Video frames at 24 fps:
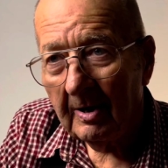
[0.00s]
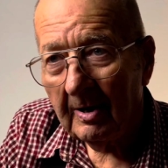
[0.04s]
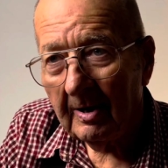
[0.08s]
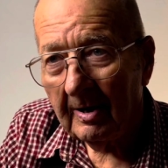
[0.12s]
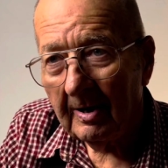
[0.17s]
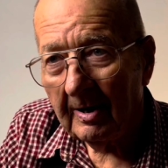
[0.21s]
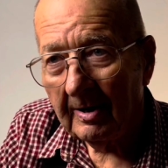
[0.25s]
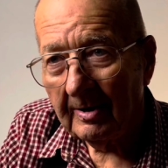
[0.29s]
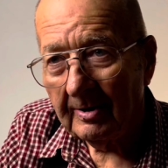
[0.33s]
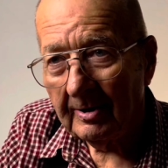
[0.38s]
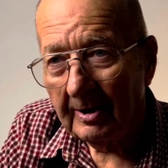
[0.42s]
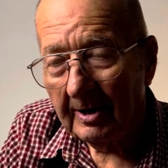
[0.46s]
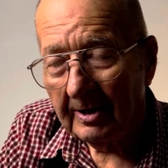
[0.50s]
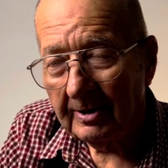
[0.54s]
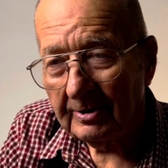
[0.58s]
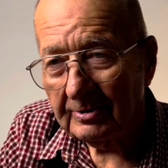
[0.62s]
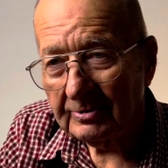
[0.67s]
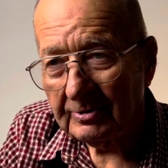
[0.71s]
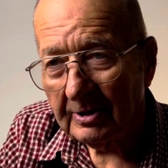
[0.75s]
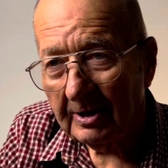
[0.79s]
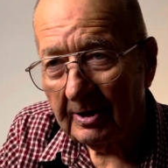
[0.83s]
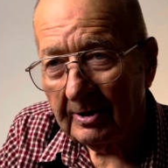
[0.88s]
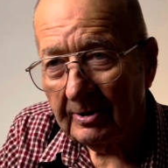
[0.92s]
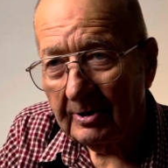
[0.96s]
and they
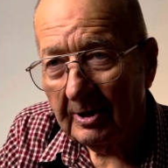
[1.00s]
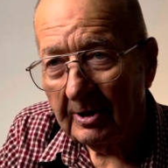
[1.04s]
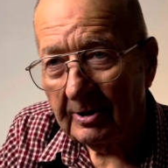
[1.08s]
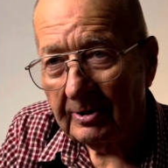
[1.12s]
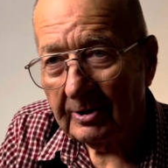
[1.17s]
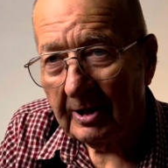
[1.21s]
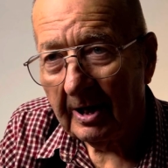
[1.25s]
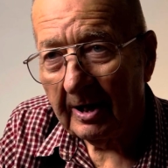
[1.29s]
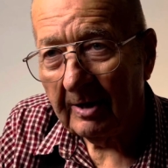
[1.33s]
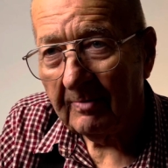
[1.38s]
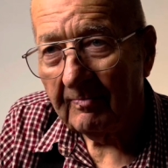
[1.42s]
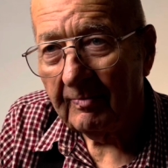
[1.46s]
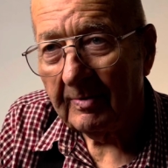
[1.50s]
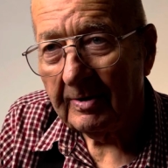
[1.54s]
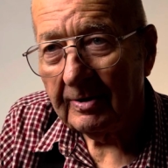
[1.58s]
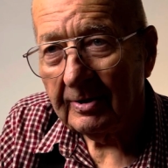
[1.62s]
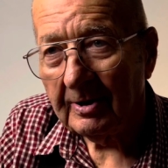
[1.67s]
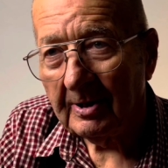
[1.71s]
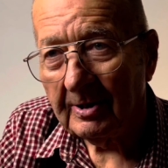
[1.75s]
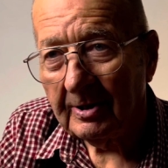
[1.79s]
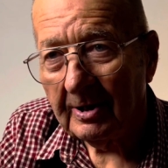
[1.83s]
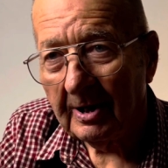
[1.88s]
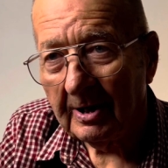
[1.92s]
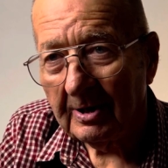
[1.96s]
said they'd take me the
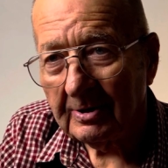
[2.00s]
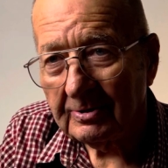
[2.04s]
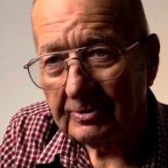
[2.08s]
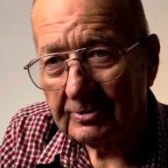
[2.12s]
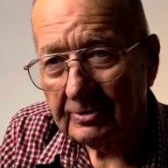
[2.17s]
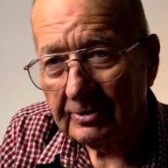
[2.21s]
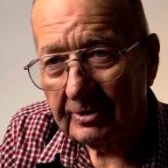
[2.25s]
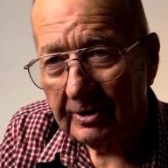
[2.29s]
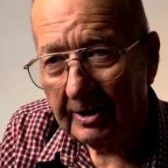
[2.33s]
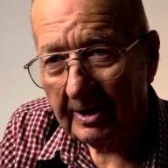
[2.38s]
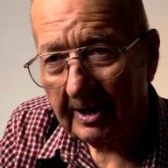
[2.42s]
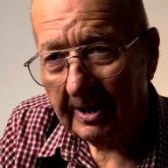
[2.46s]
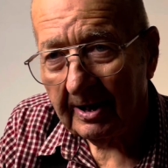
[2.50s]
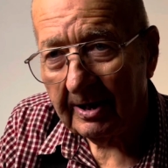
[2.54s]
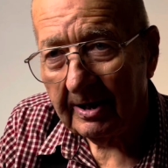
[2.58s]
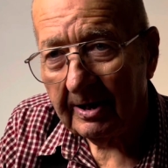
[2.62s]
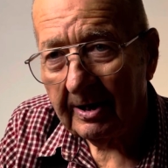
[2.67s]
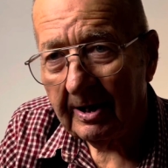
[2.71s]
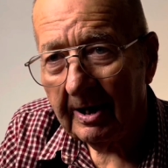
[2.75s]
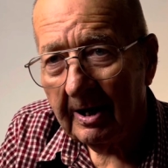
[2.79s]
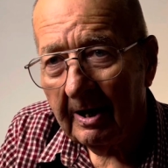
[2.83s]
next day,